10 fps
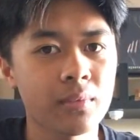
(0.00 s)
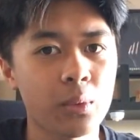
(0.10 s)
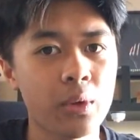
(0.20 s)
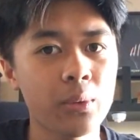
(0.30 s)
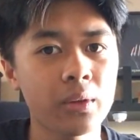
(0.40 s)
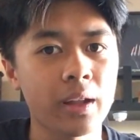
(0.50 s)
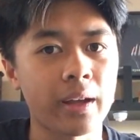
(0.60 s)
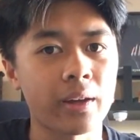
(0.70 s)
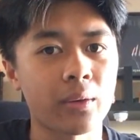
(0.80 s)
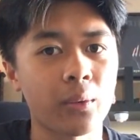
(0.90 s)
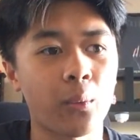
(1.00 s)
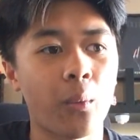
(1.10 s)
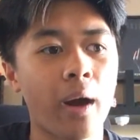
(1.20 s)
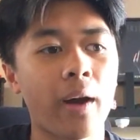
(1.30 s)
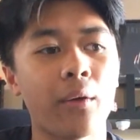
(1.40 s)
we were like,
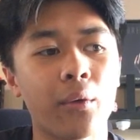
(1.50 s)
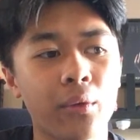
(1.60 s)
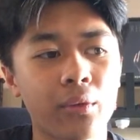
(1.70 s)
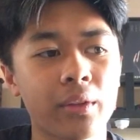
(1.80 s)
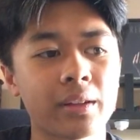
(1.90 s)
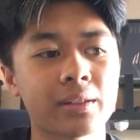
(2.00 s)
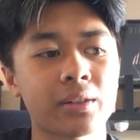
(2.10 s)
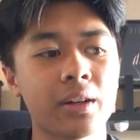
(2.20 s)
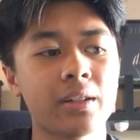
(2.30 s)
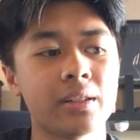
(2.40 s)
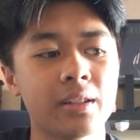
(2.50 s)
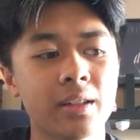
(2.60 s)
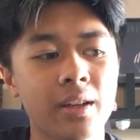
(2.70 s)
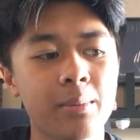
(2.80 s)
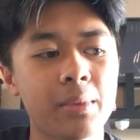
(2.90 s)
wow, that's crazy.
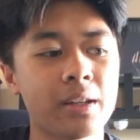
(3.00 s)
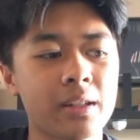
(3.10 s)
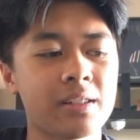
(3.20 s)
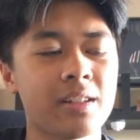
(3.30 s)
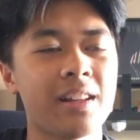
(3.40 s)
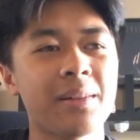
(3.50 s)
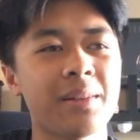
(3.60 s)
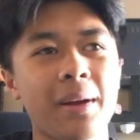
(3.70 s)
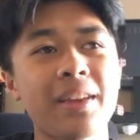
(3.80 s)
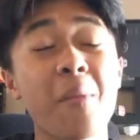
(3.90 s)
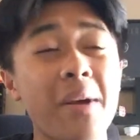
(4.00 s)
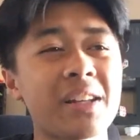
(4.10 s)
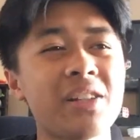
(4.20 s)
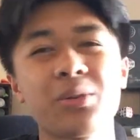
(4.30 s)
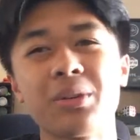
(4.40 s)
Because and then my
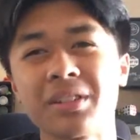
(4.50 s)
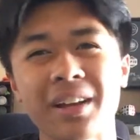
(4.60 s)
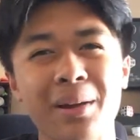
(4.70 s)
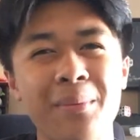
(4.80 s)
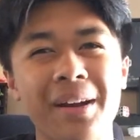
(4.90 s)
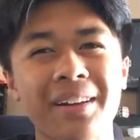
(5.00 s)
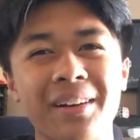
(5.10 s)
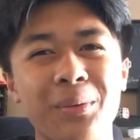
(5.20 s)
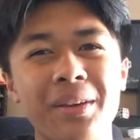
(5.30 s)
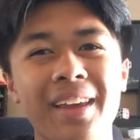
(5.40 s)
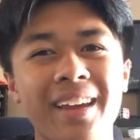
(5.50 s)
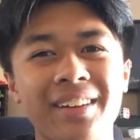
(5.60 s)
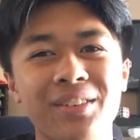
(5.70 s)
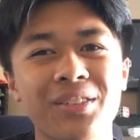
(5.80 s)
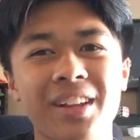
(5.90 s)
teacher was like, America, we
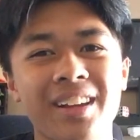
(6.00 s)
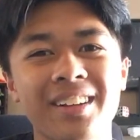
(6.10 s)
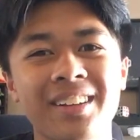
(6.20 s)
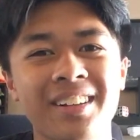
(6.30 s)
can't do that.